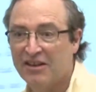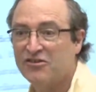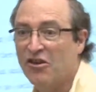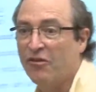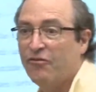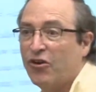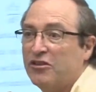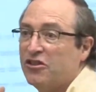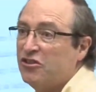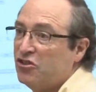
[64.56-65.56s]
So for
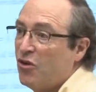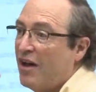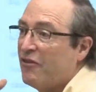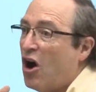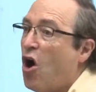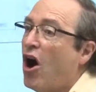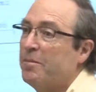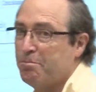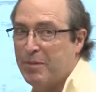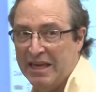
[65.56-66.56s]
instance, you have a
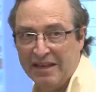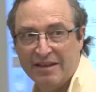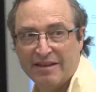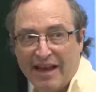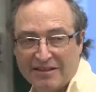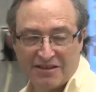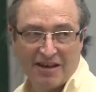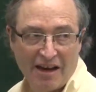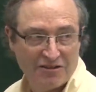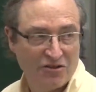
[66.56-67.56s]
heartbeat. That's an
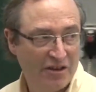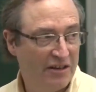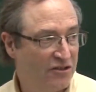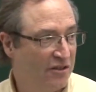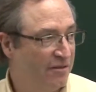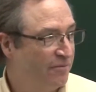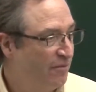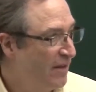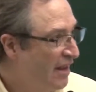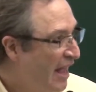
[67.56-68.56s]
oscillation.
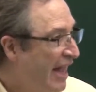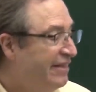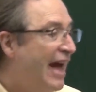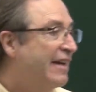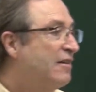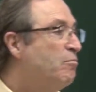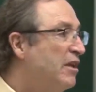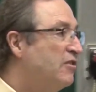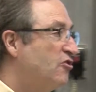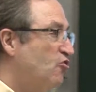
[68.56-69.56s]
And that can be
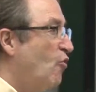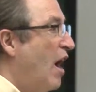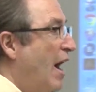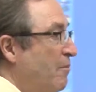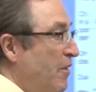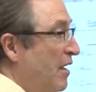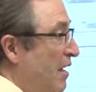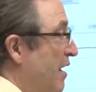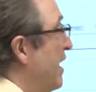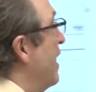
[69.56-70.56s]
described
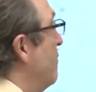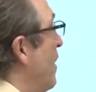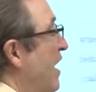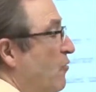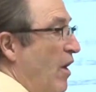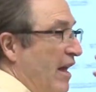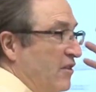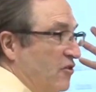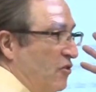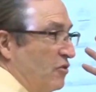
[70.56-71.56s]
in many
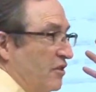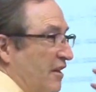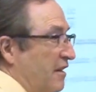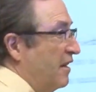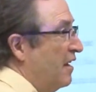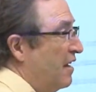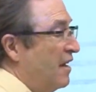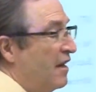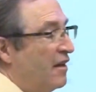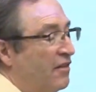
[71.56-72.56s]
ways using
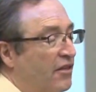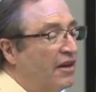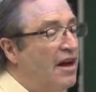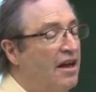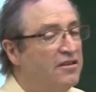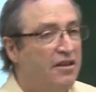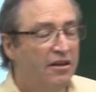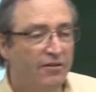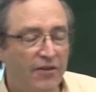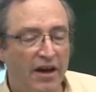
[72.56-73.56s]
the kinds of